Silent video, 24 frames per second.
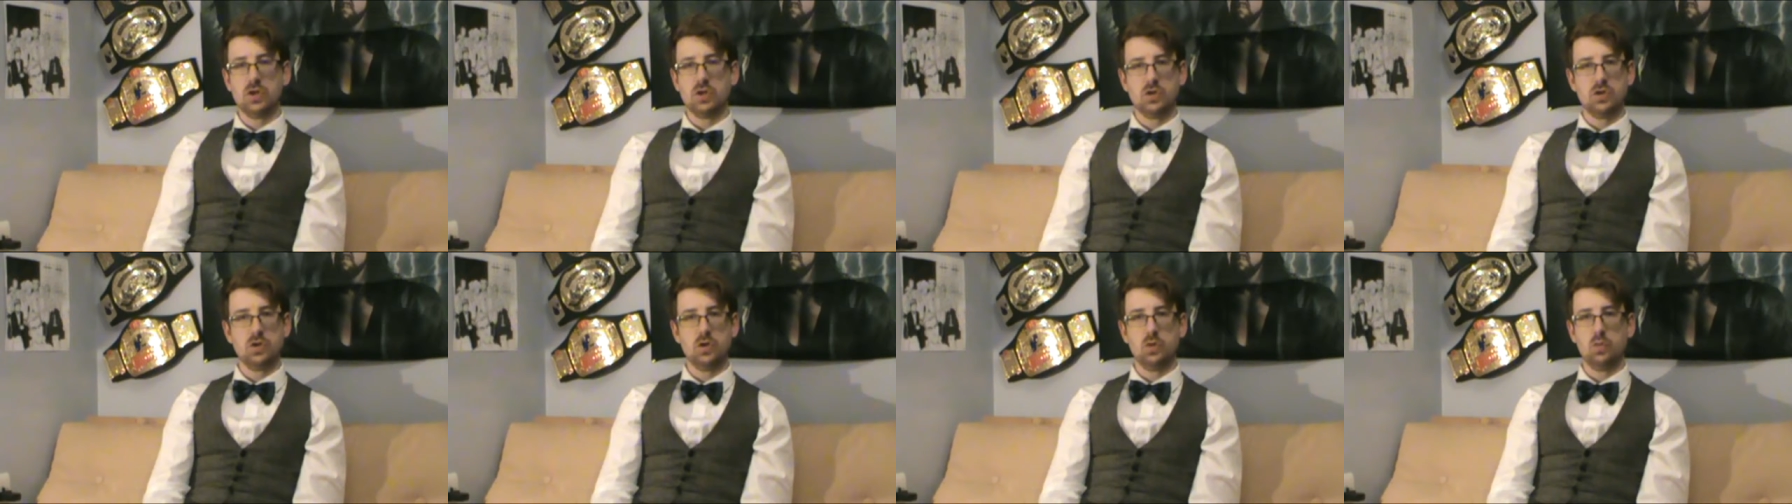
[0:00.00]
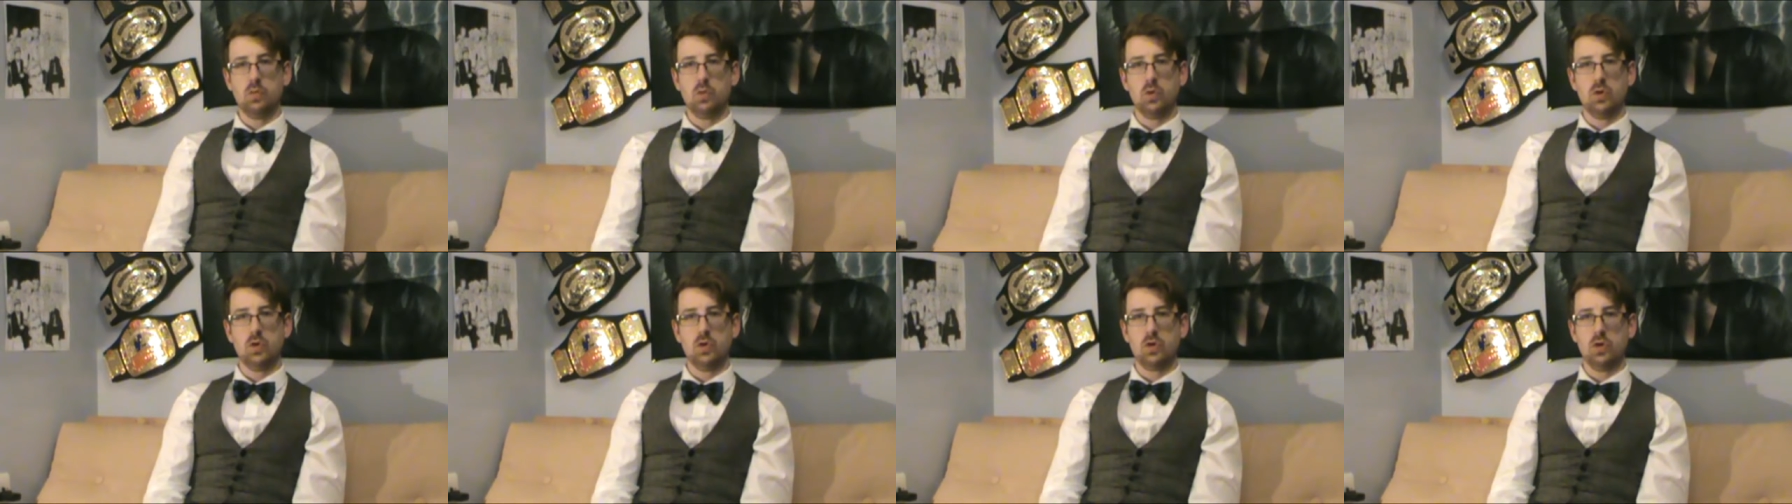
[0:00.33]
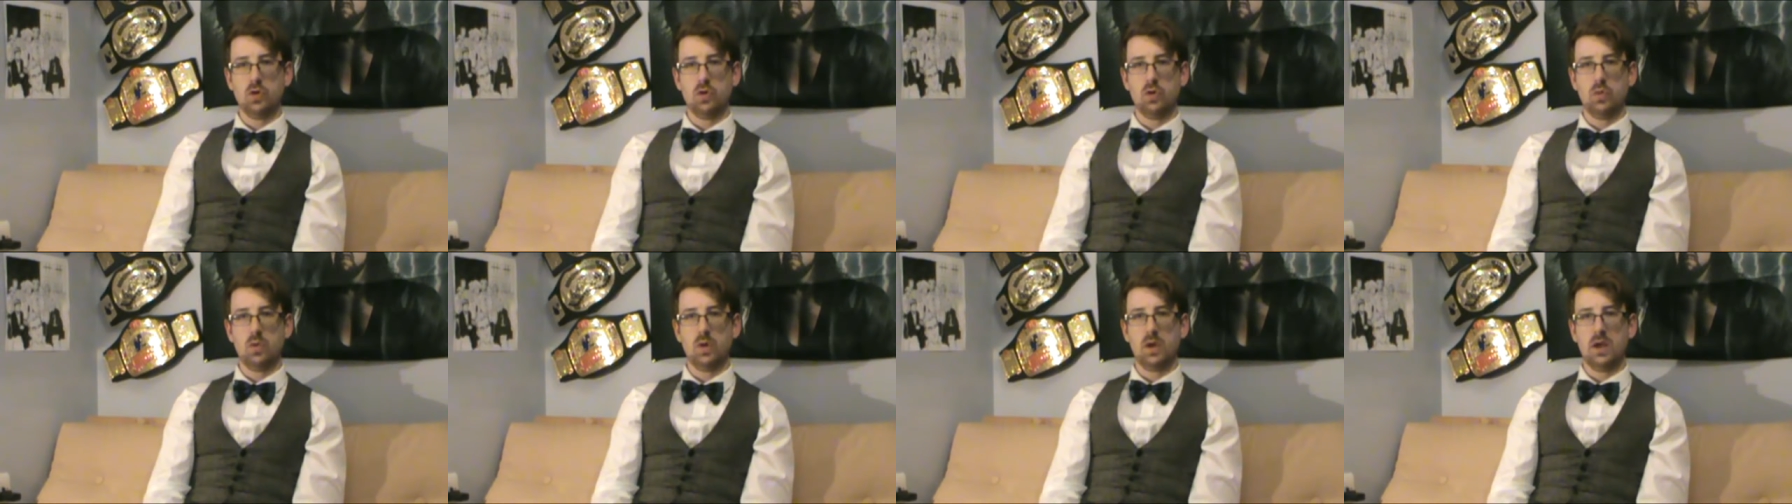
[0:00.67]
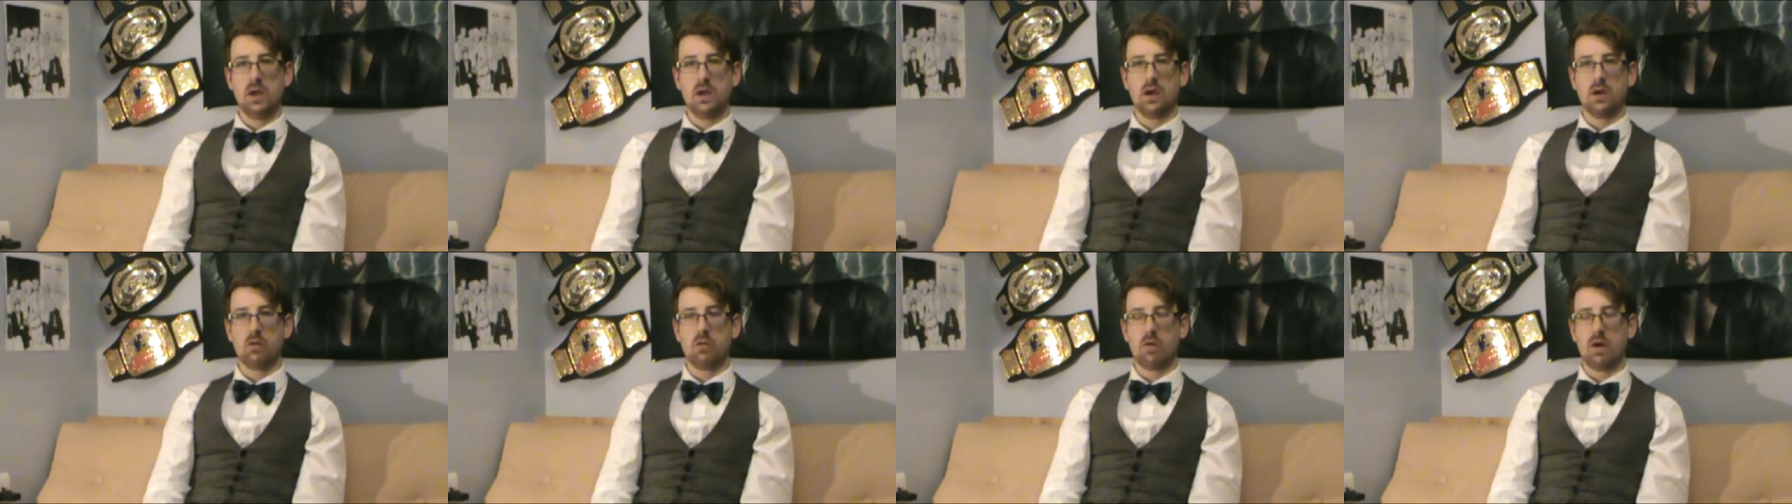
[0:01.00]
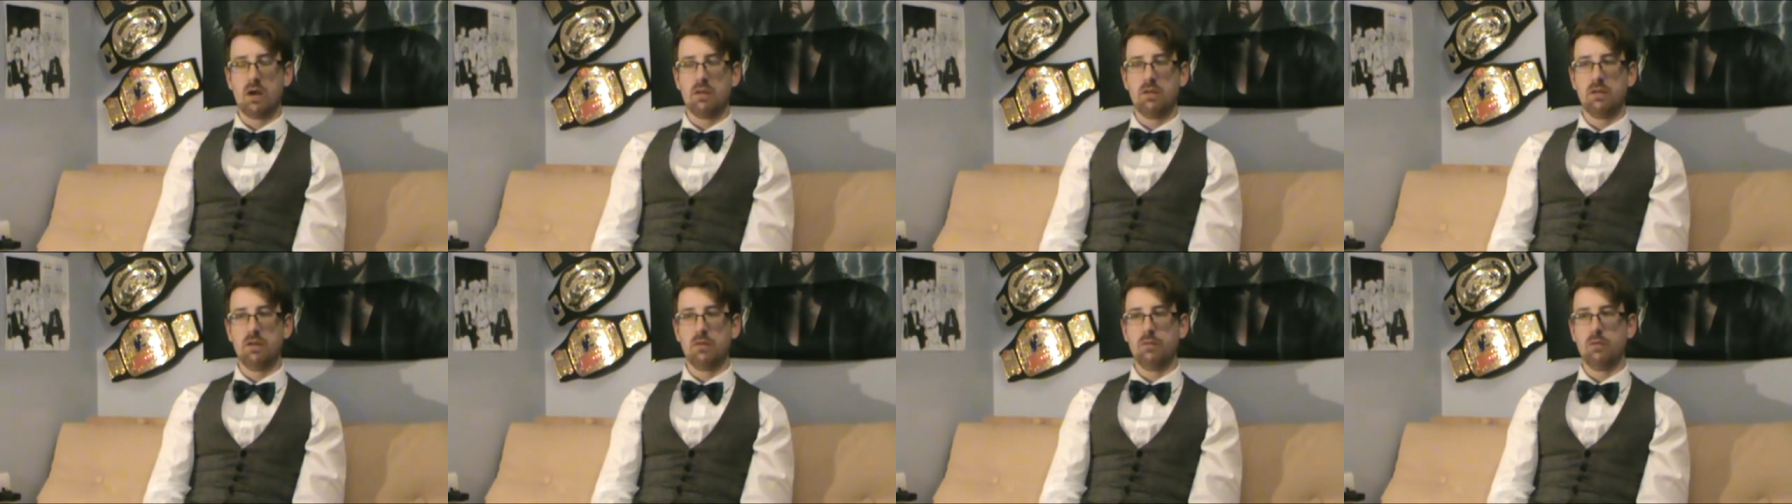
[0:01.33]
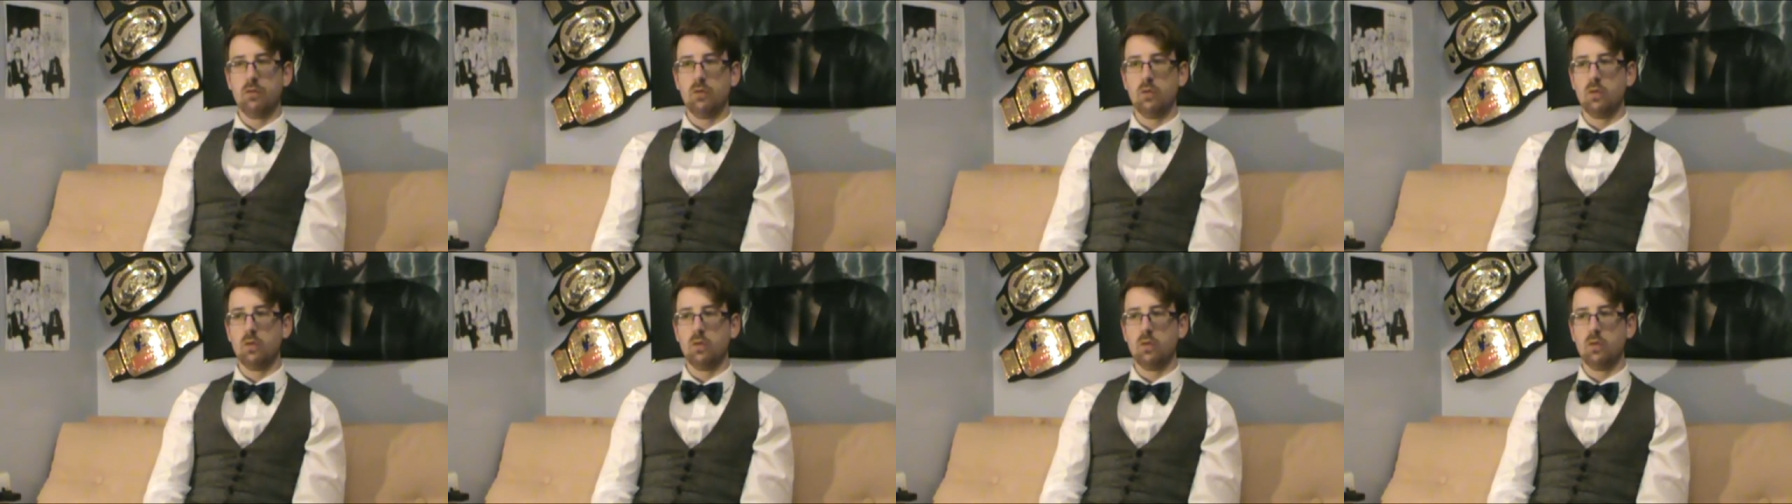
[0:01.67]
as you would do in Grand Theft